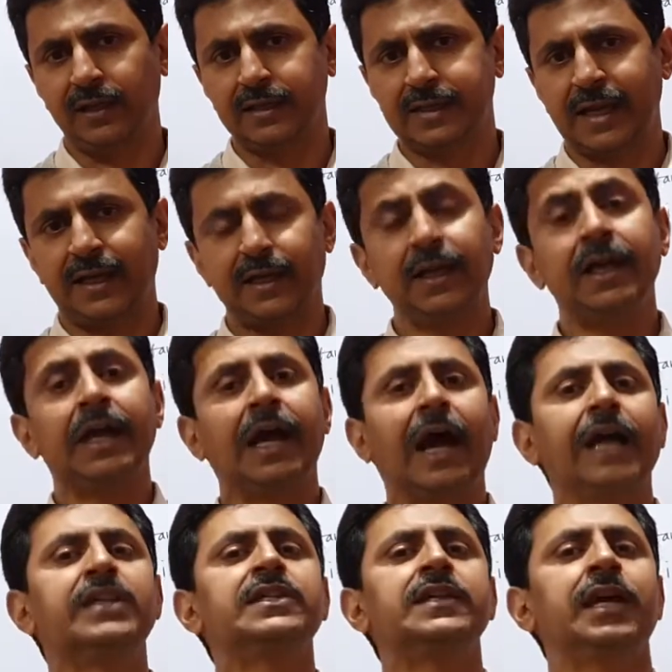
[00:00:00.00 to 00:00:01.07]
IC engine
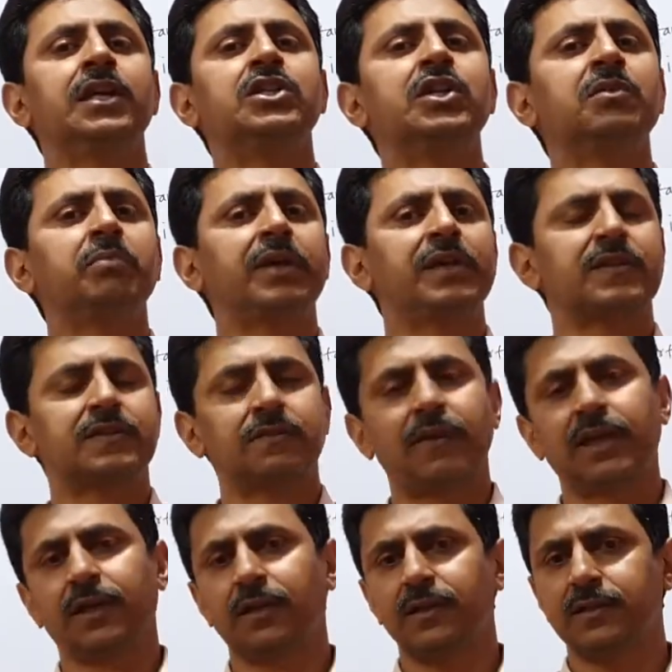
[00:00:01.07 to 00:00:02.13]
based vehicles
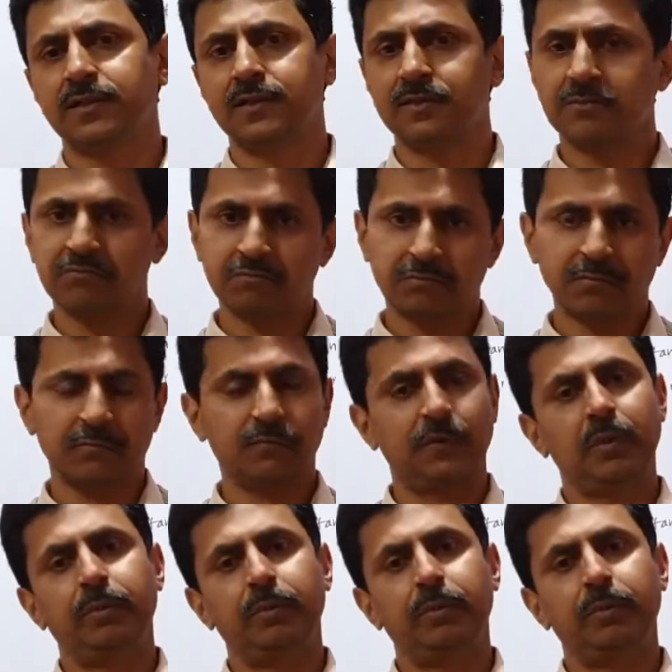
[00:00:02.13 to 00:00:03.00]
will be over.